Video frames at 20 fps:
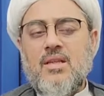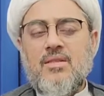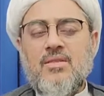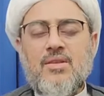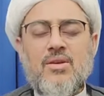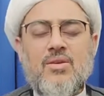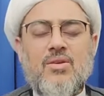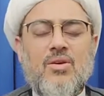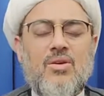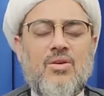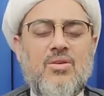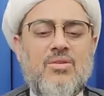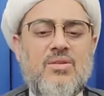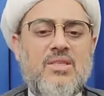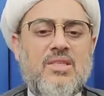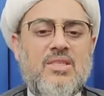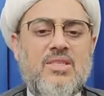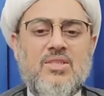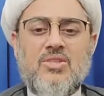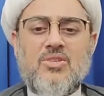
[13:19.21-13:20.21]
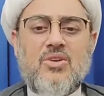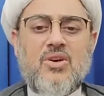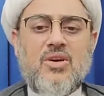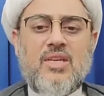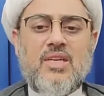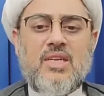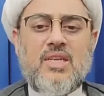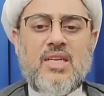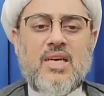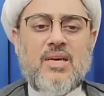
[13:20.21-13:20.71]
they are all
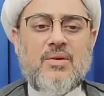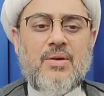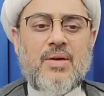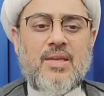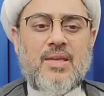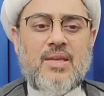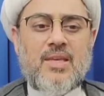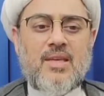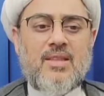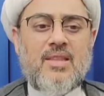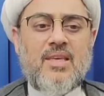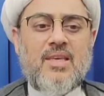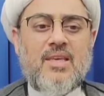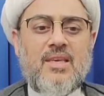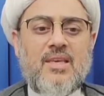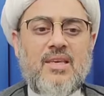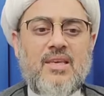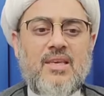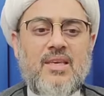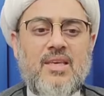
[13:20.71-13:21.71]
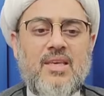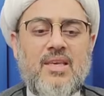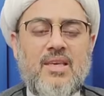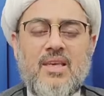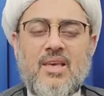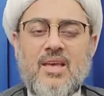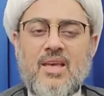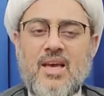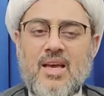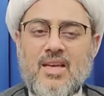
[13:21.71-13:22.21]
destroyed now and nothing
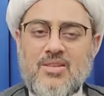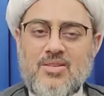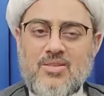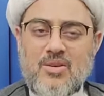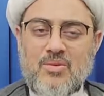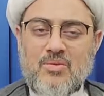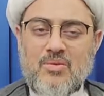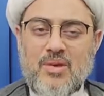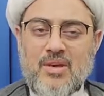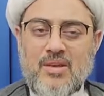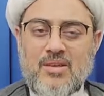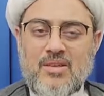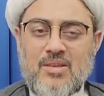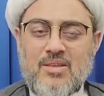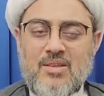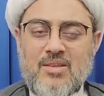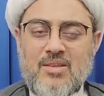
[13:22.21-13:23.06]
has remained.